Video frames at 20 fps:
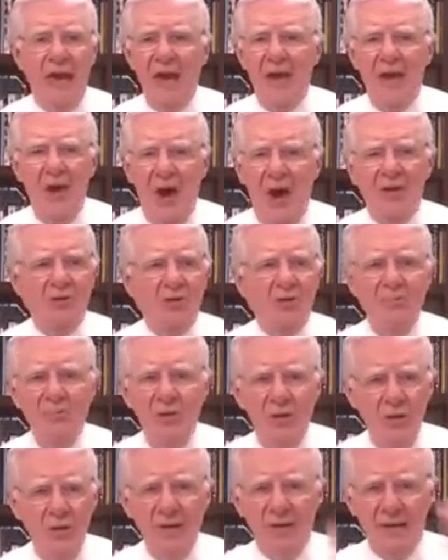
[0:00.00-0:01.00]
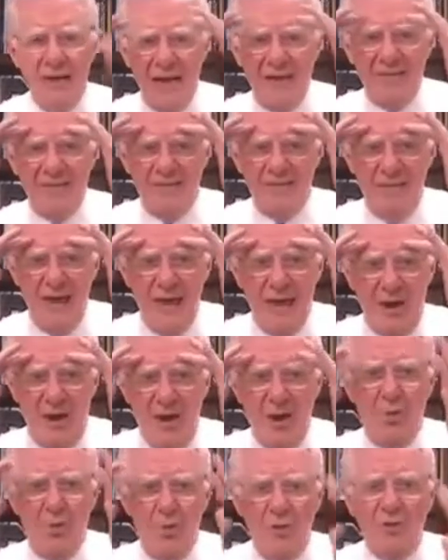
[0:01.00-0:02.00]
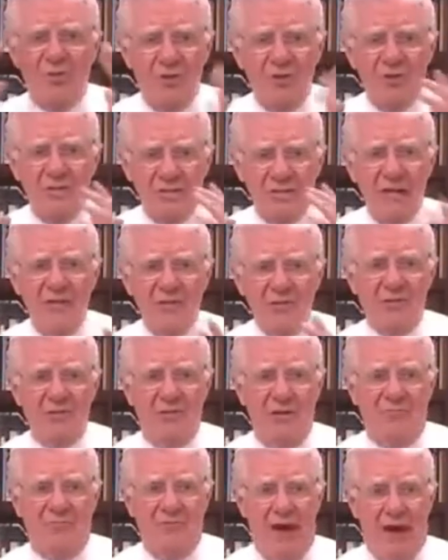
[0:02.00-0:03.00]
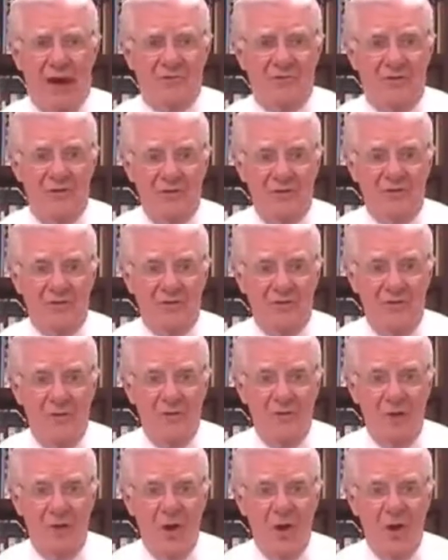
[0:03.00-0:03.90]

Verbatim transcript: cannot communicate there with your sensory factors.